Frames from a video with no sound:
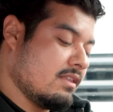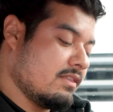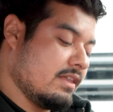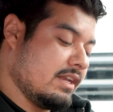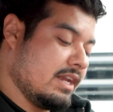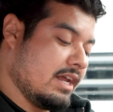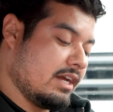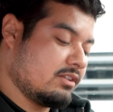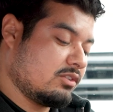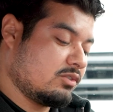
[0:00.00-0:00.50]

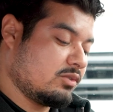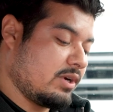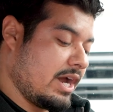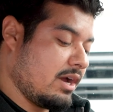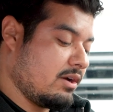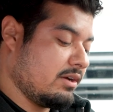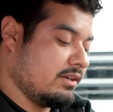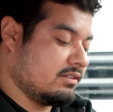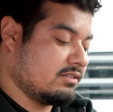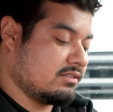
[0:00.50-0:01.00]
The next
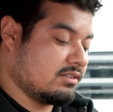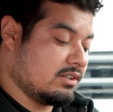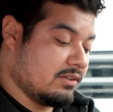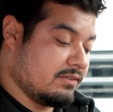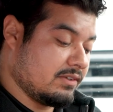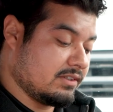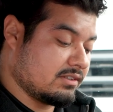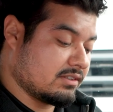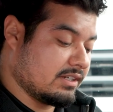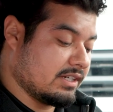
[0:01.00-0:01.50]
trial is
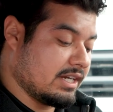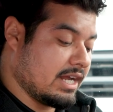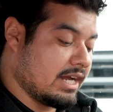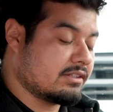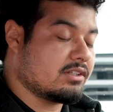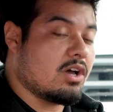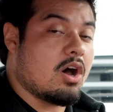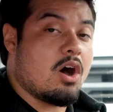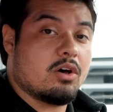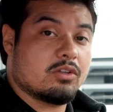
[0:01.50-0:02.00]
Service
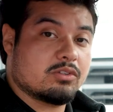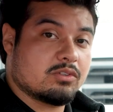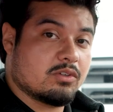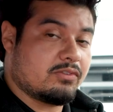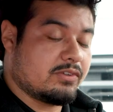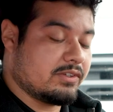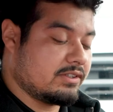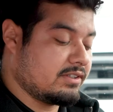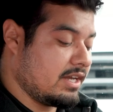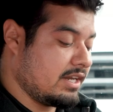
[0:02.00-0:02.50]
Connect, also
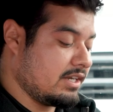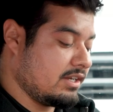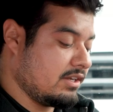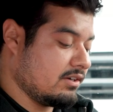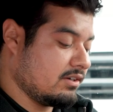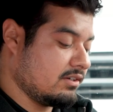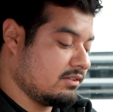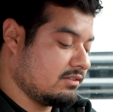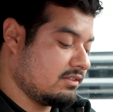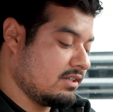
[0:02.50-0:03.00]
for ten
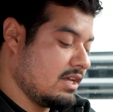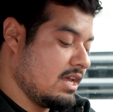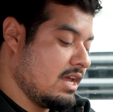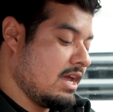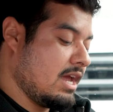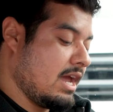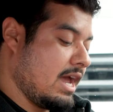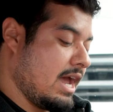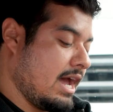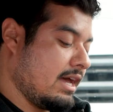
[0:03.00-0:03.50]
years,
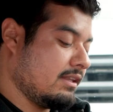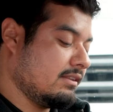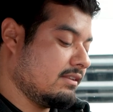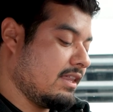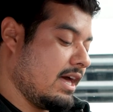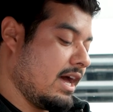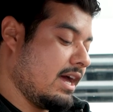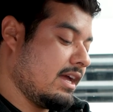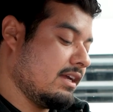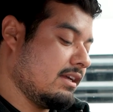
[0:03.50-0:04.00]

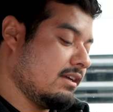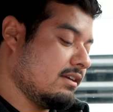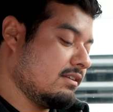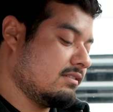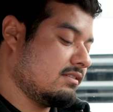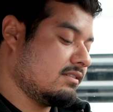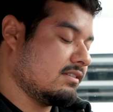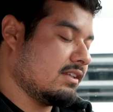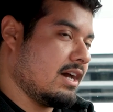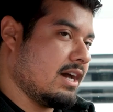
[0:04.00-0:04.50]
and that
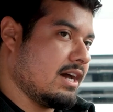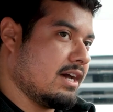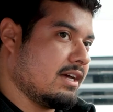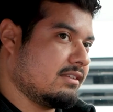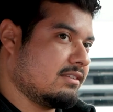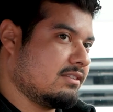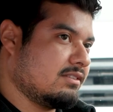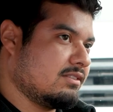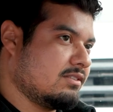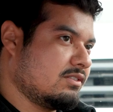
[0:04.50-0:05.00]
is
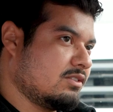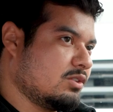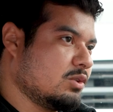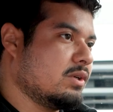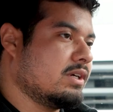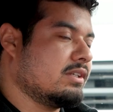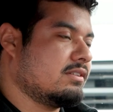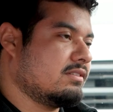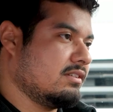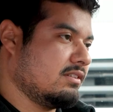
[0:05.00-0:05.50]
uh,
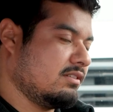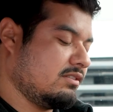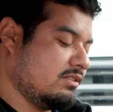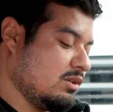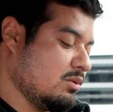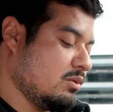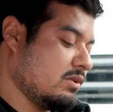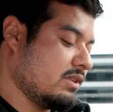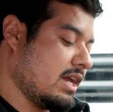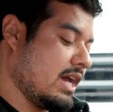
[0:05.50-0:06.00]
to
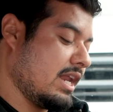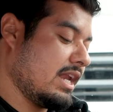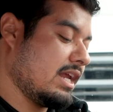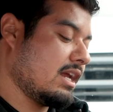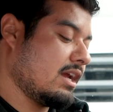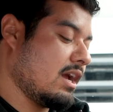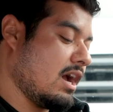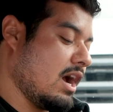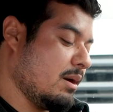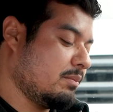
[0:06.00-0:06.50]
assist you with
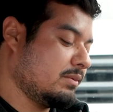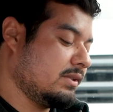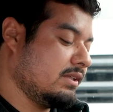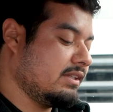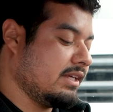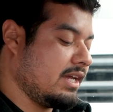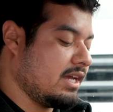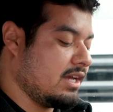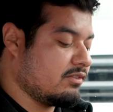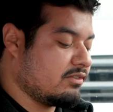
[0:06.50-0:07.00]
getting
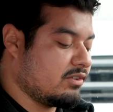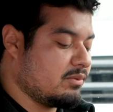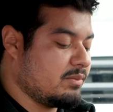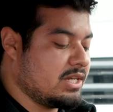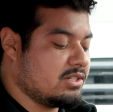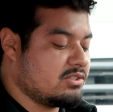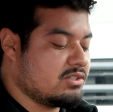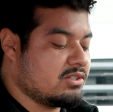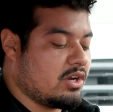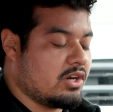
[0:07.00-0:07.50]
up-to-date
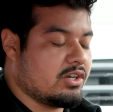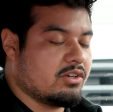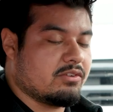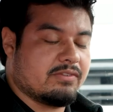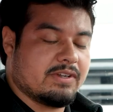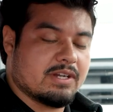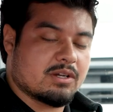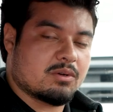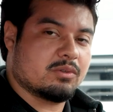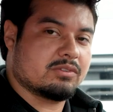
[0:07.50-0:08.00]
information on
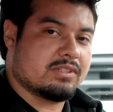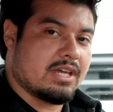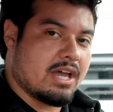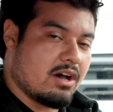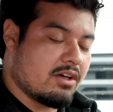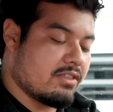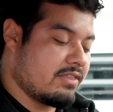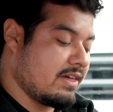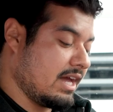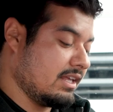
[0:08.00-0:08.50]
your vehicle's
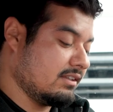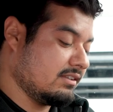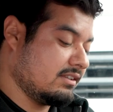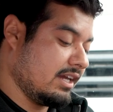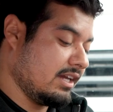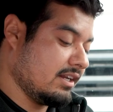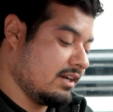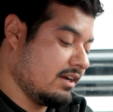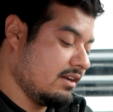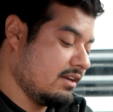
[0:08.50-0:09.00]
health and
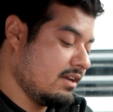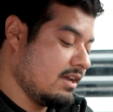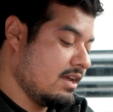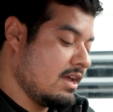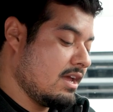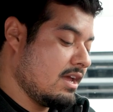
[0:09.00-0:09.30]
data,